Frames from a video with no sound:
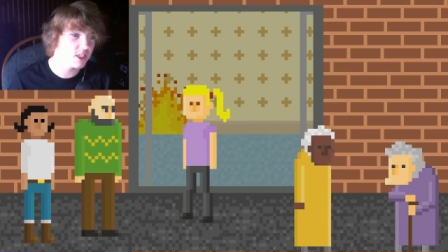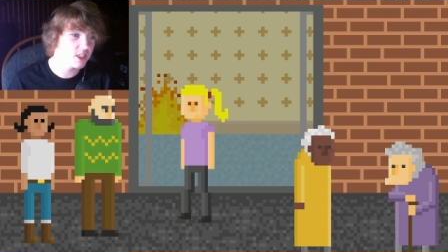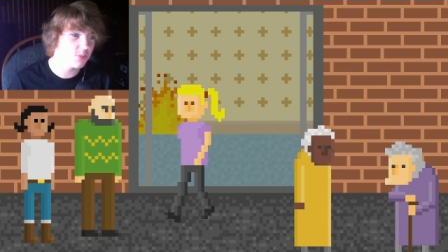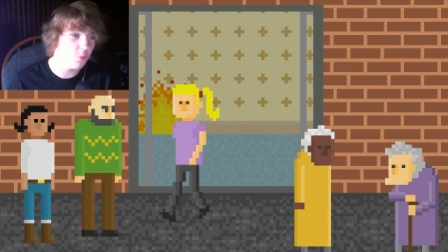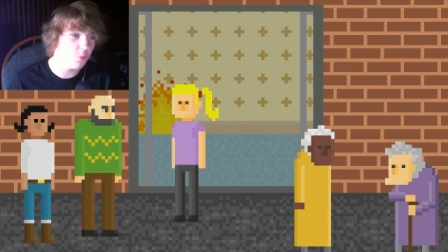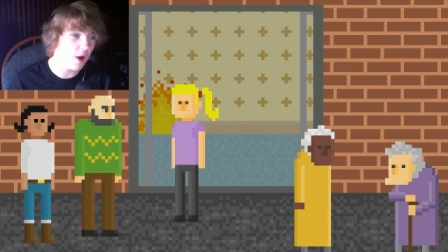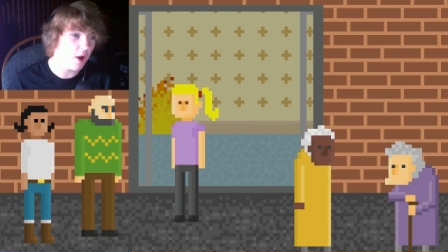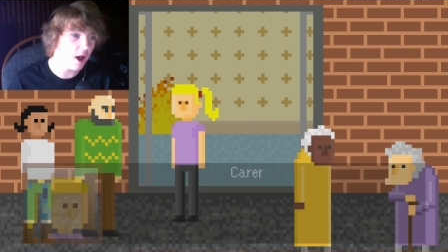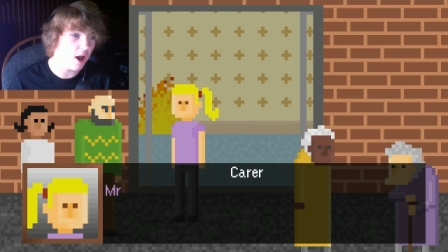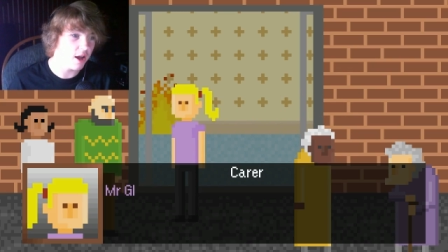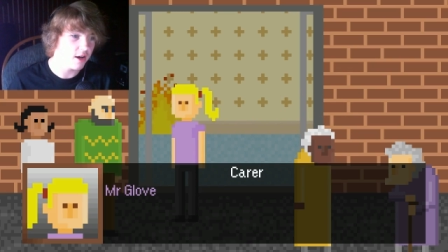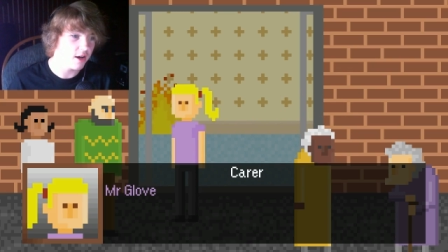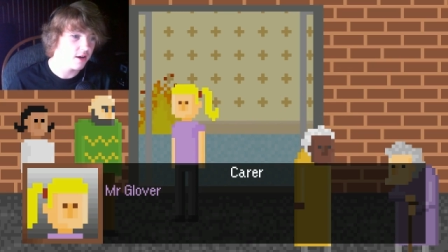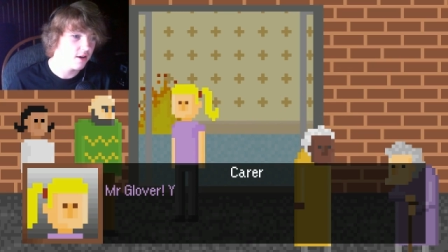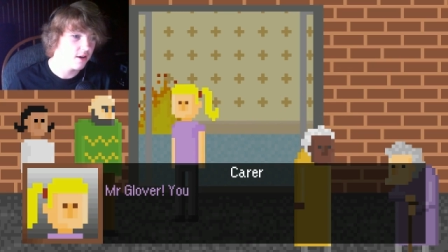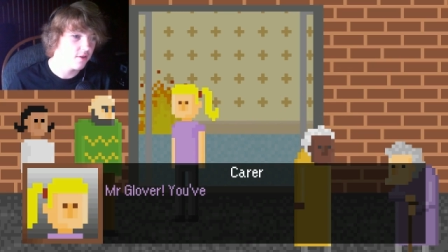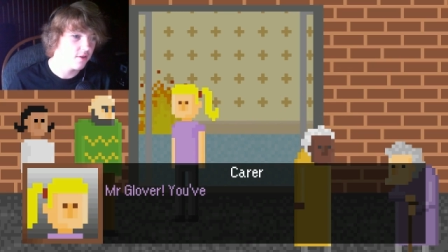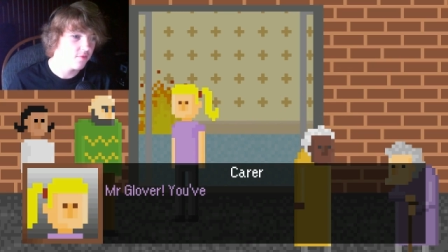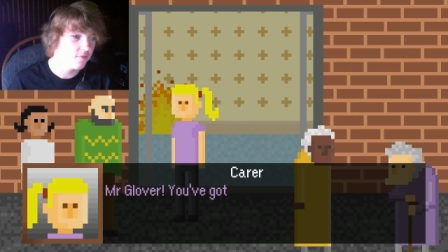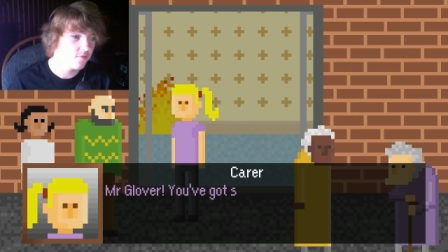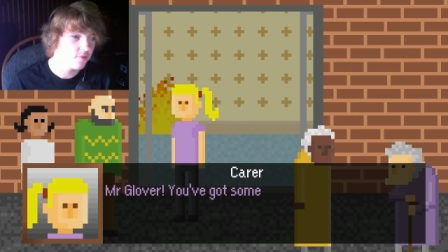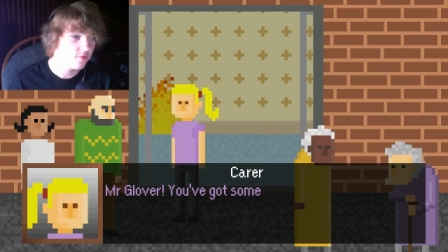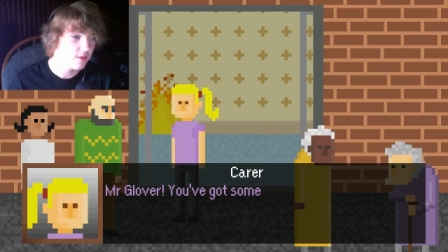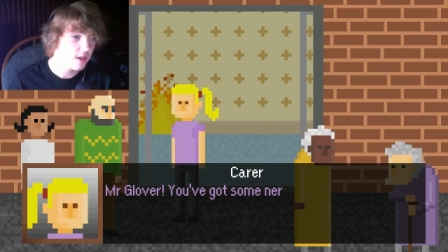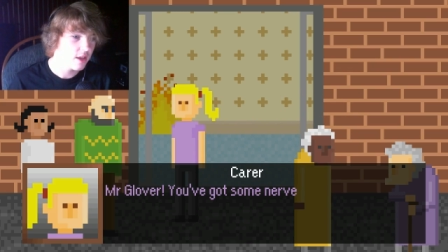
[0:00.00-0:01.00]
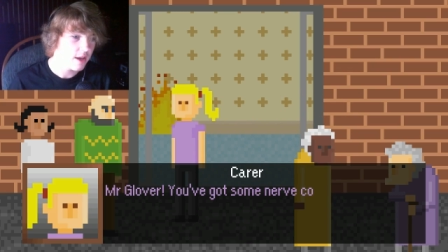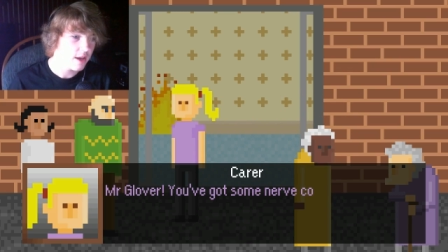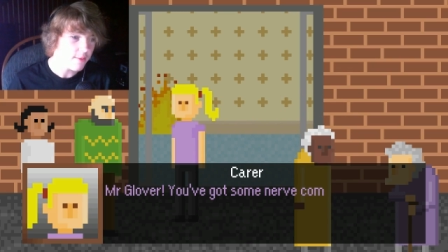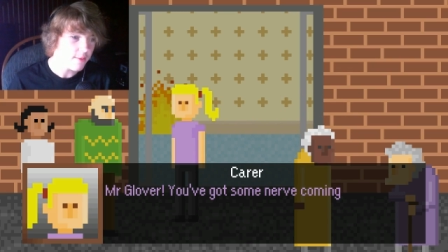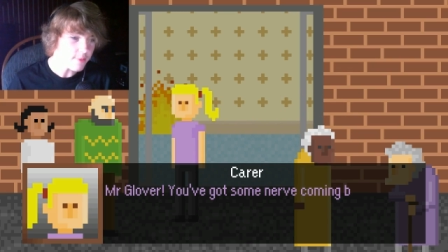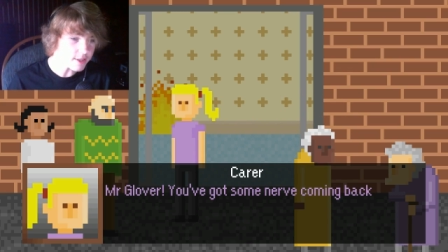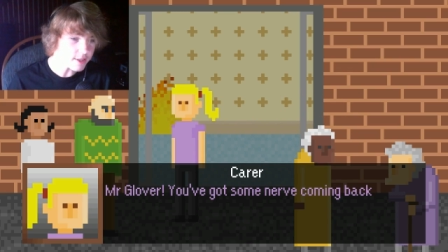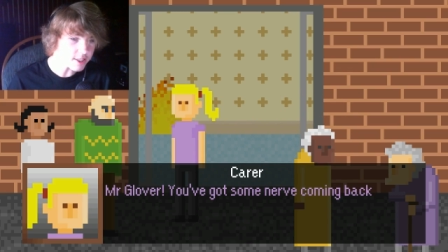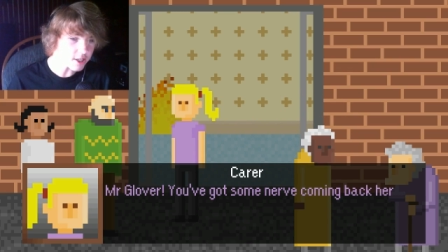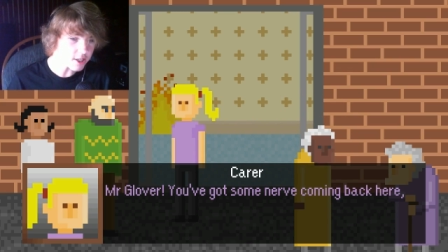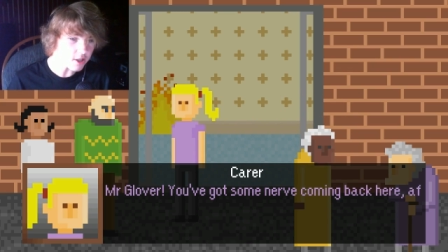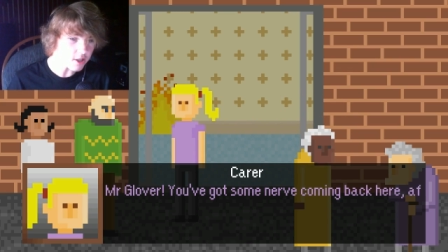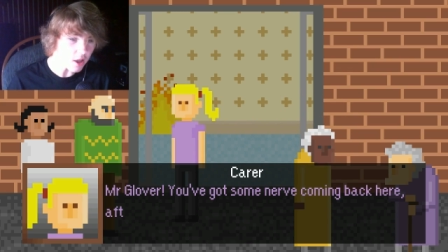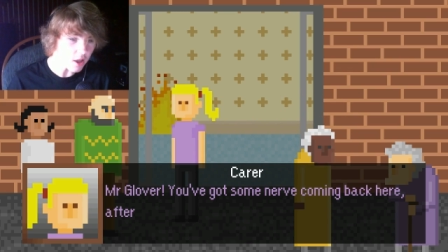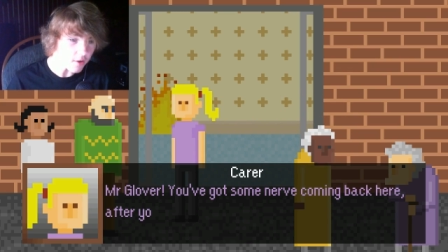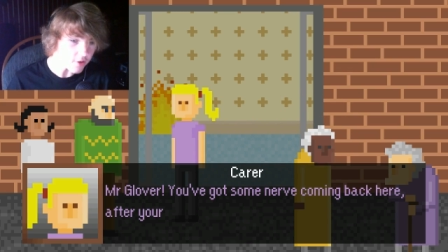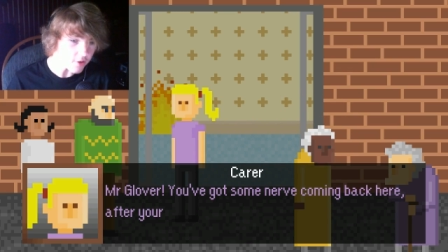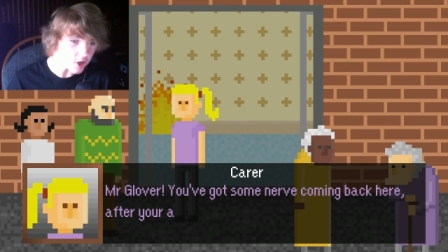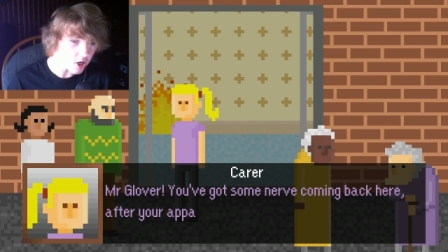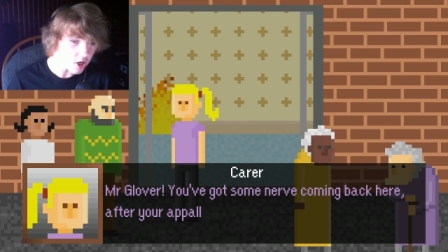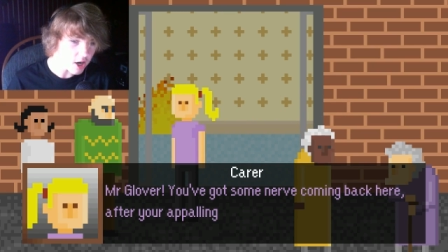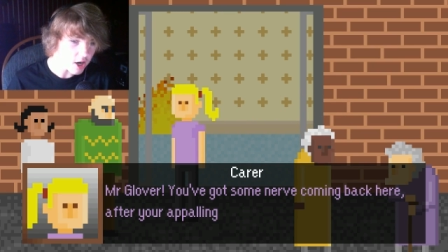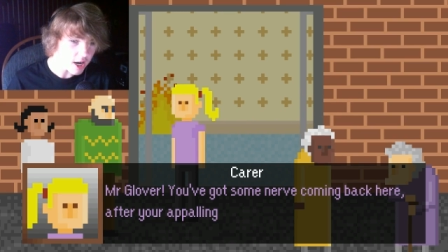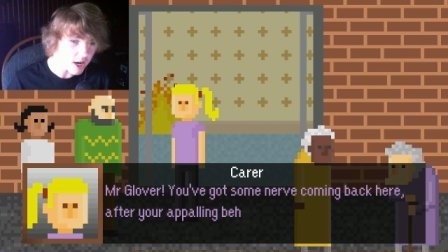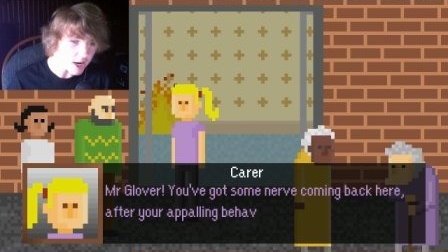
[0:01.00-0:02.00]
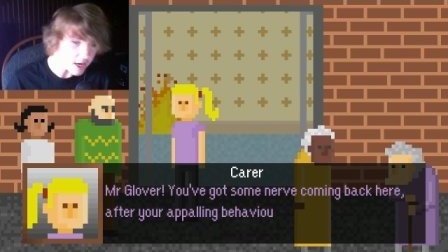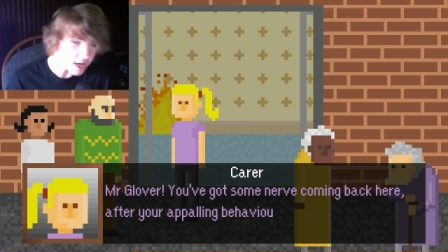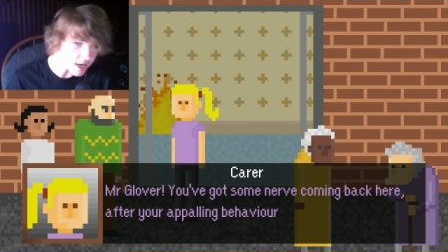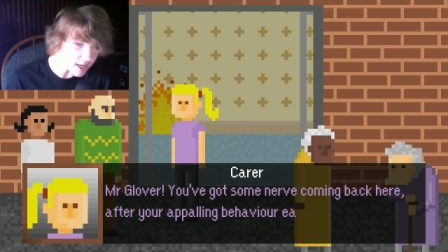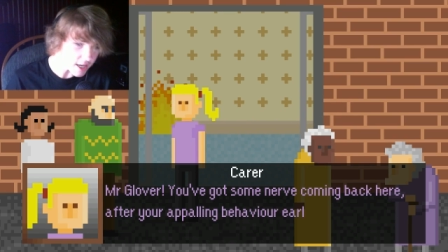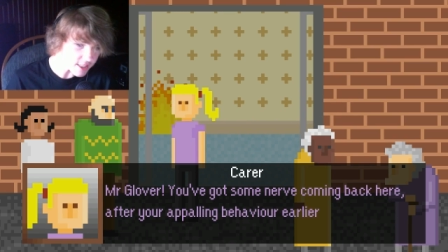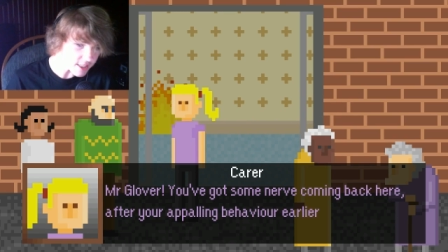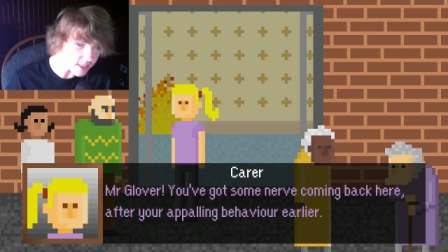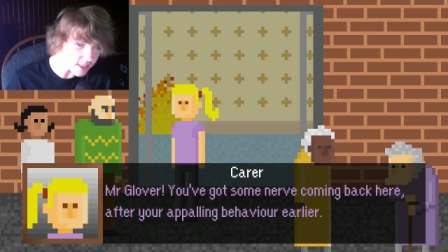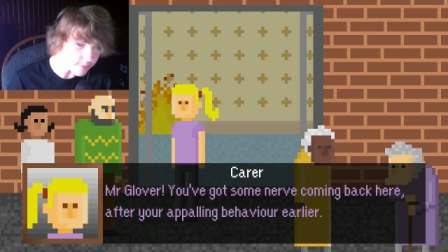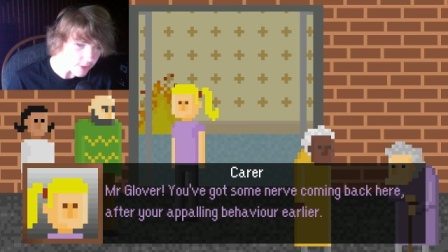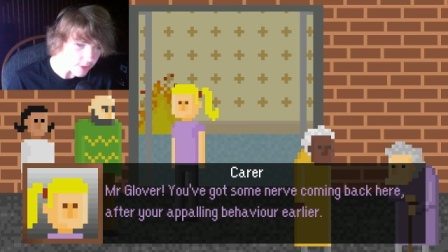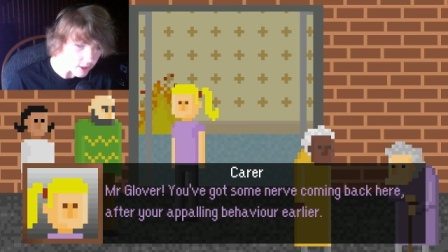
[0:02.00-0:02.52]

spot. Mister Glover, you got some